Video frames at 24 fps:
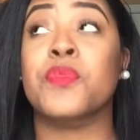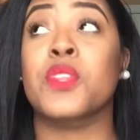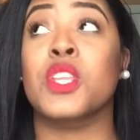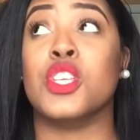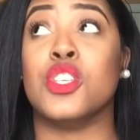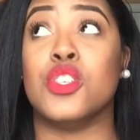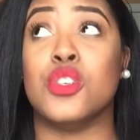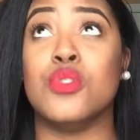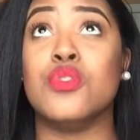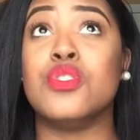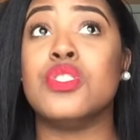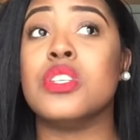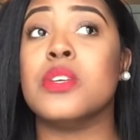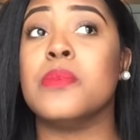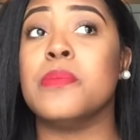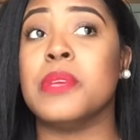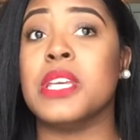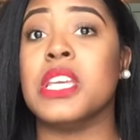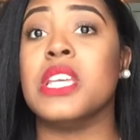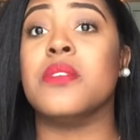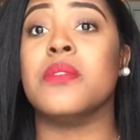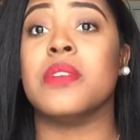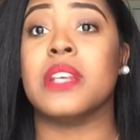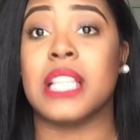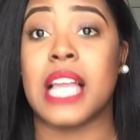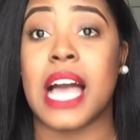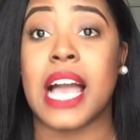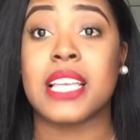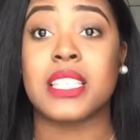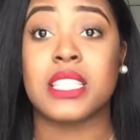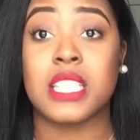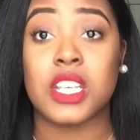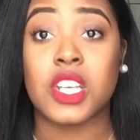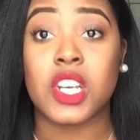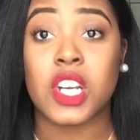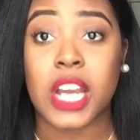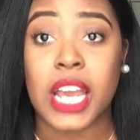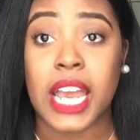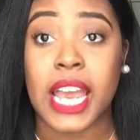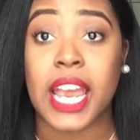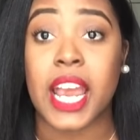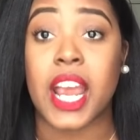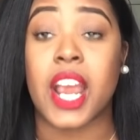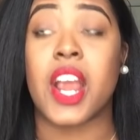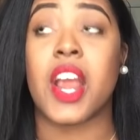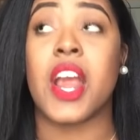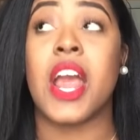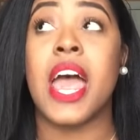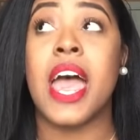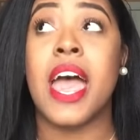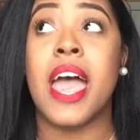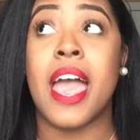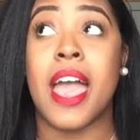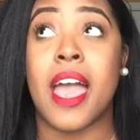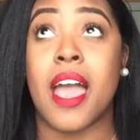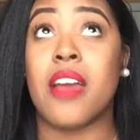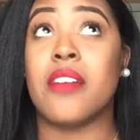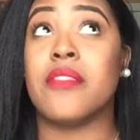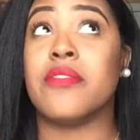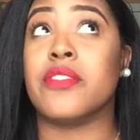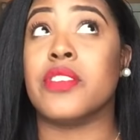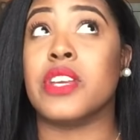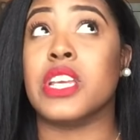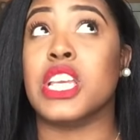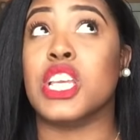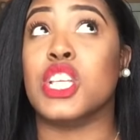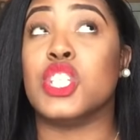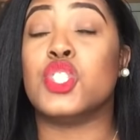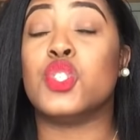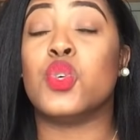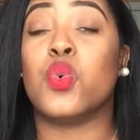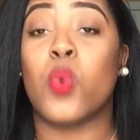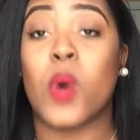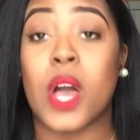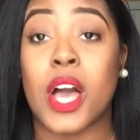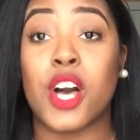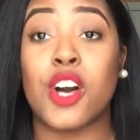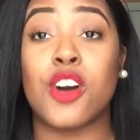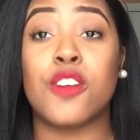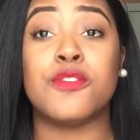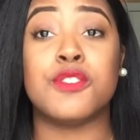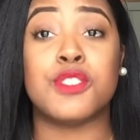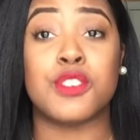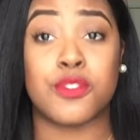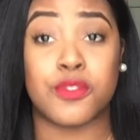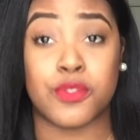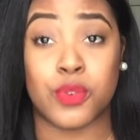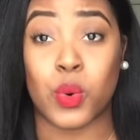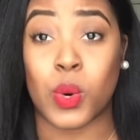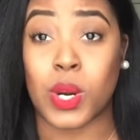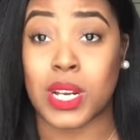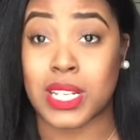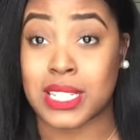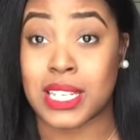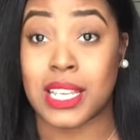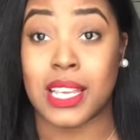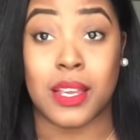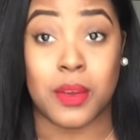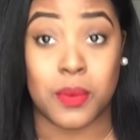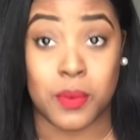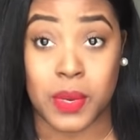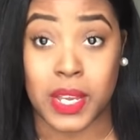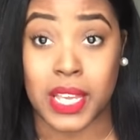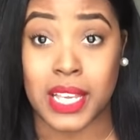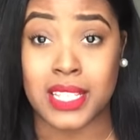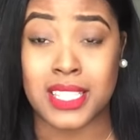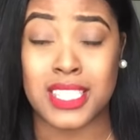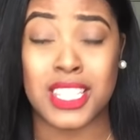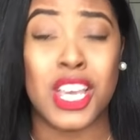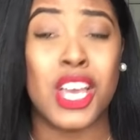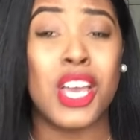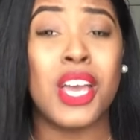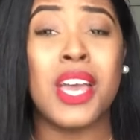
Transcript: You should be relaxing your hair every 12 to 14 weeks.